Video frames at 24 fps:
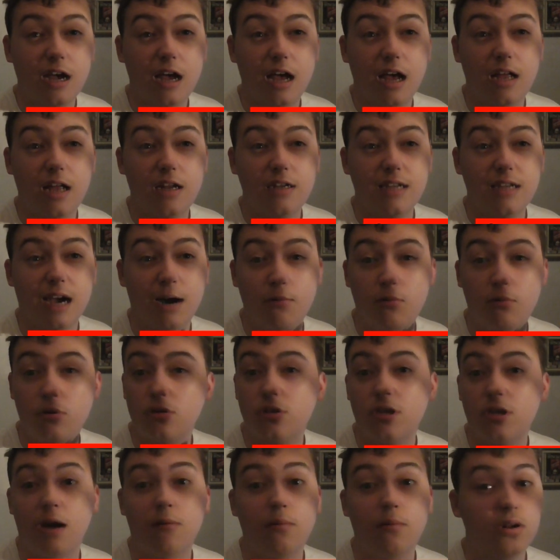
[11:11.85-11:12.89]
And I,
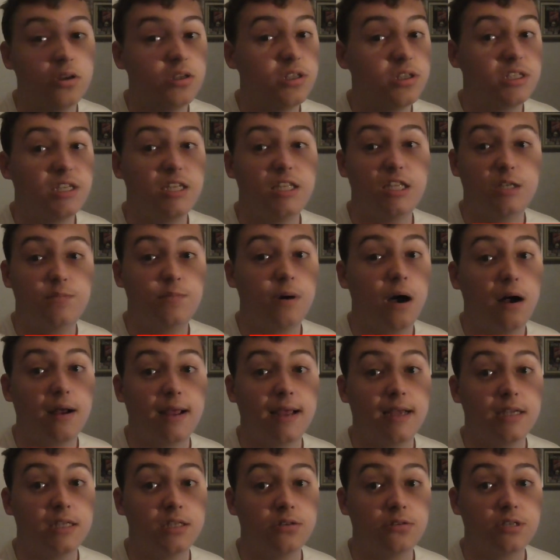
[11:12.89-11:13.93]
would, I want to see this park
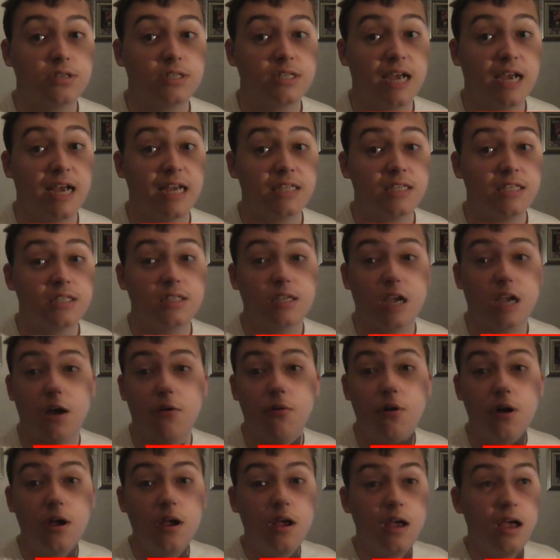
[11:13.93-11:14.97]
get success.
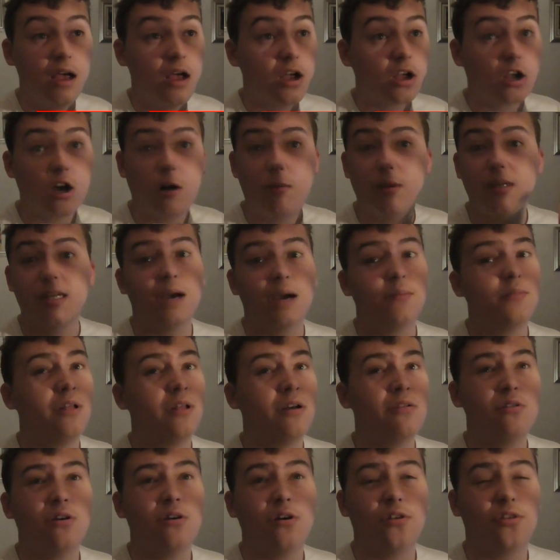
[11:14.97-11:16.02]
So comment down below
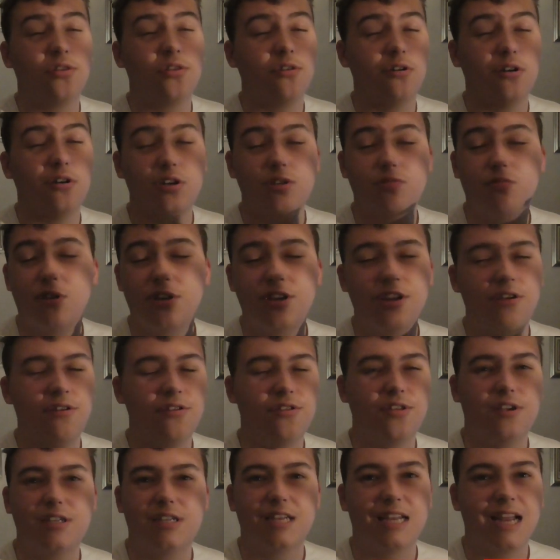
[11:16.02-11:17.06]
your thoughts. What do you
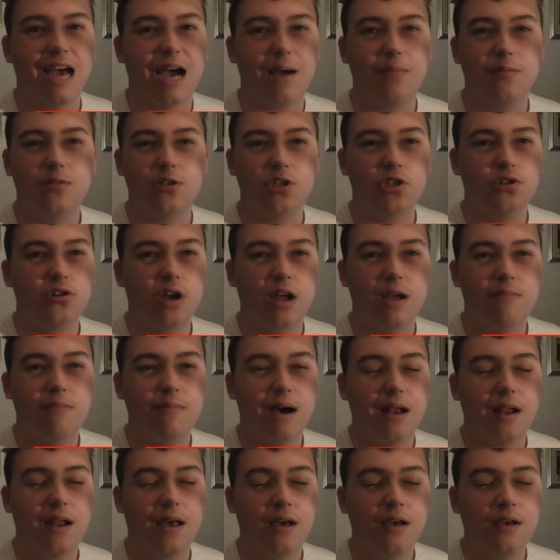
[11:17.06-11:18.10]
think is going to happen to Drayton
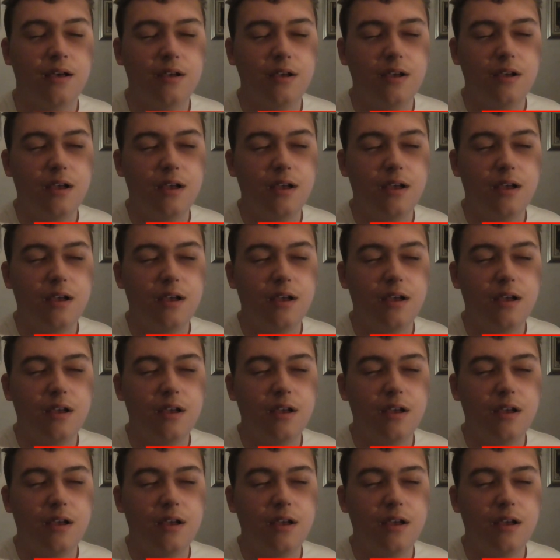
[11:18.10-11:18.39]
Manor?